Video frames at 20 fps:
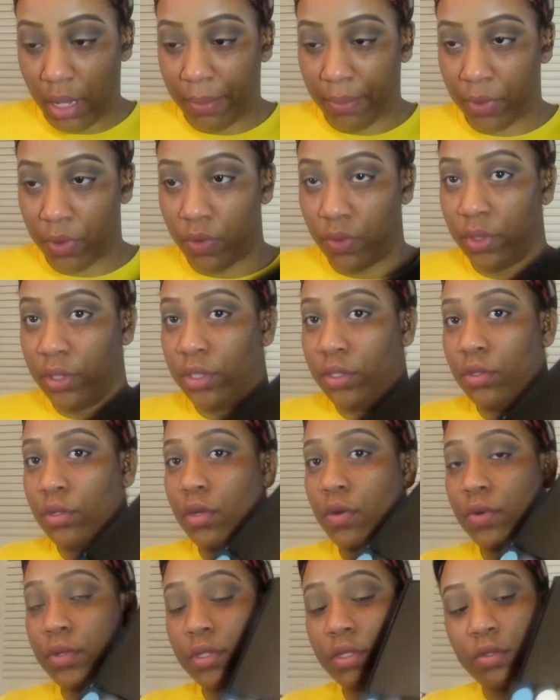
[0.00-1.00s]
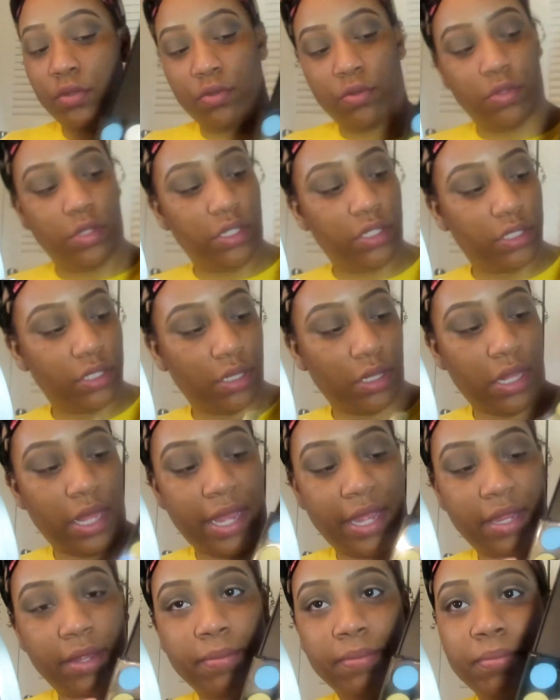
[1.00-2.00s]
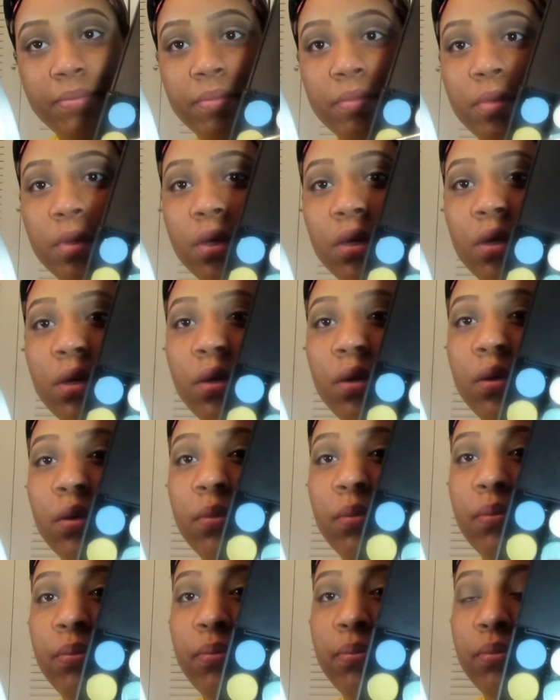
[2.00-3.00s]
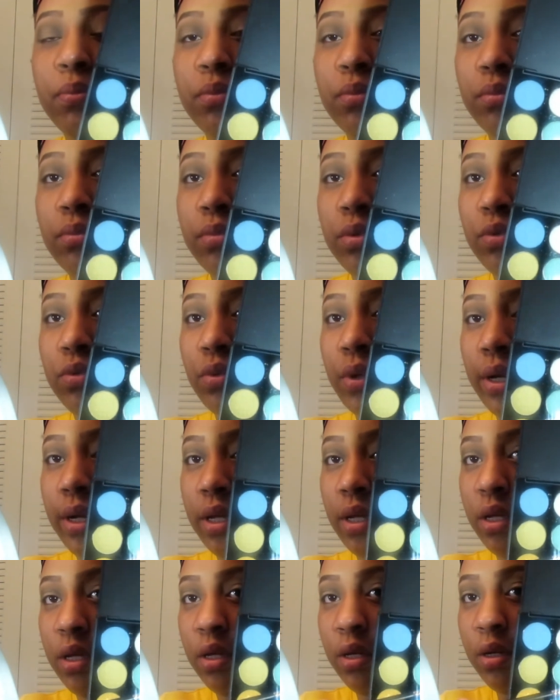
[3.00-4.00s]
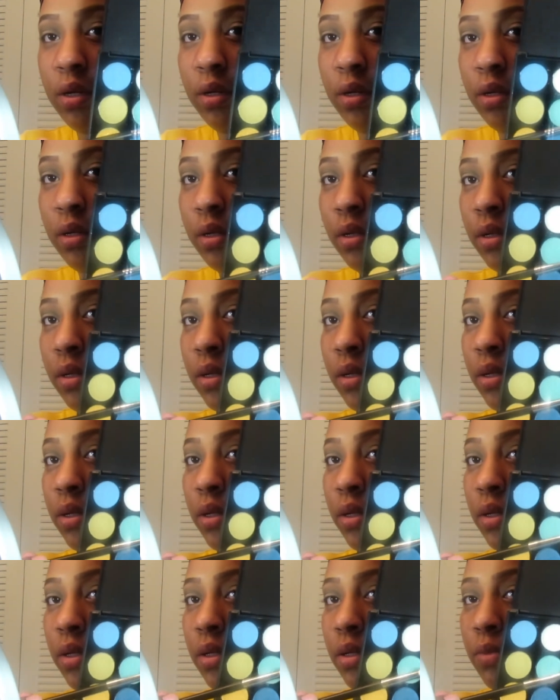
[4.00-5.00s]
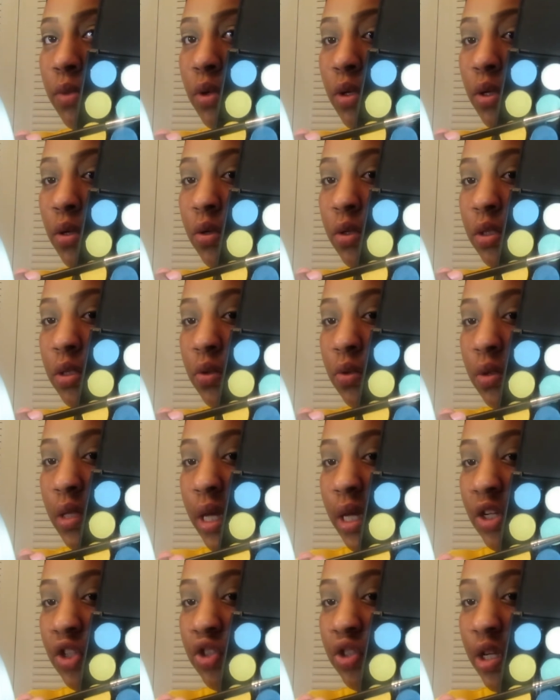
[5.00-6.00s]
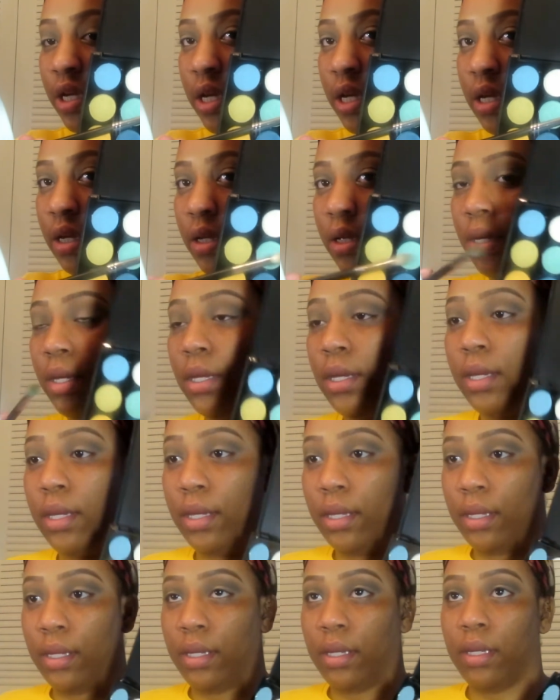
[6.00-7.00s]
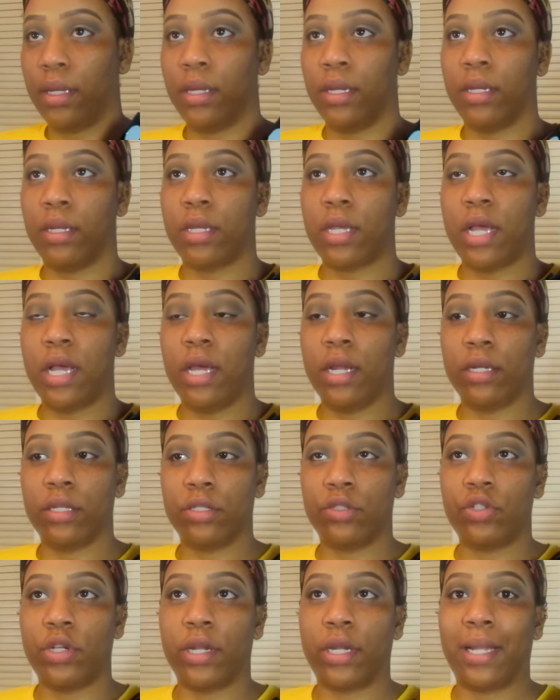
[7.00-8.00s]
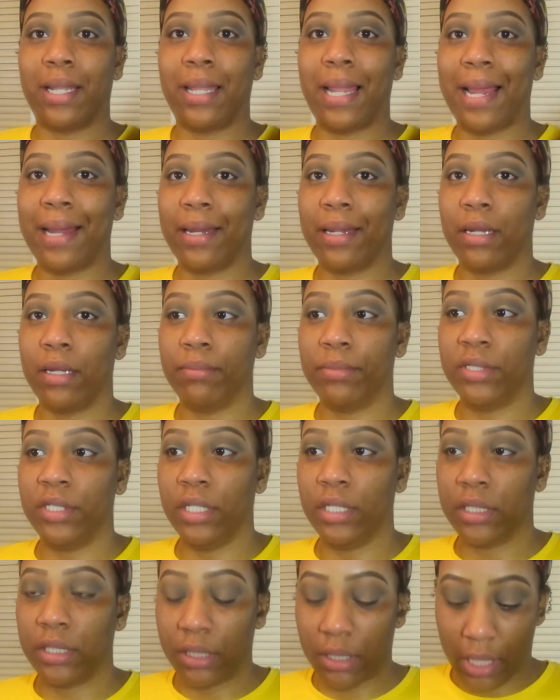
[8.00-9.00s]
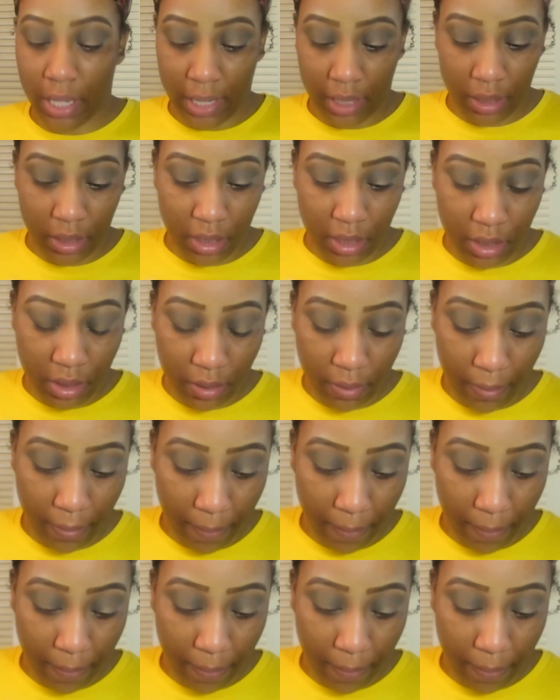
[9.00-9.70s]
I'm going to go into this light blue right here. I'm going to go into that shade and kind of try to lighten it up just slightly